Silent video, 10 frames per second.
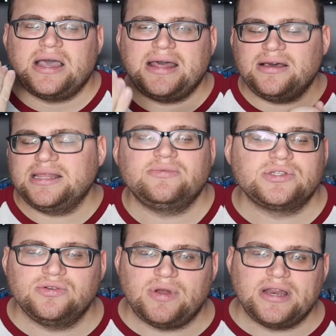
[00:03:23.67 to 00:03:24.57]
I thought that was
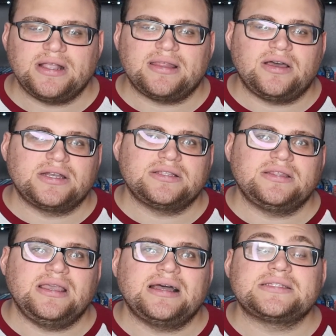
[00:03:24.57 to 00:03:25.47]
good writing. I thought,
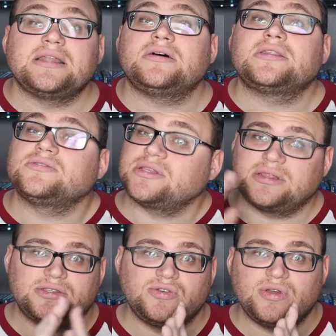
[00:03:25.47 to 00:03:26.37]
yes, I thought there is
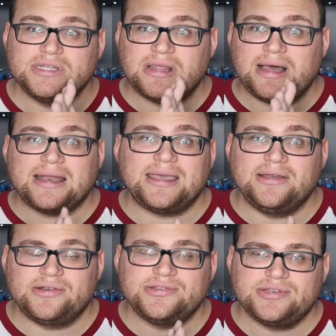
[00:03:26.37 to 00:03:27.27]
a lot of characters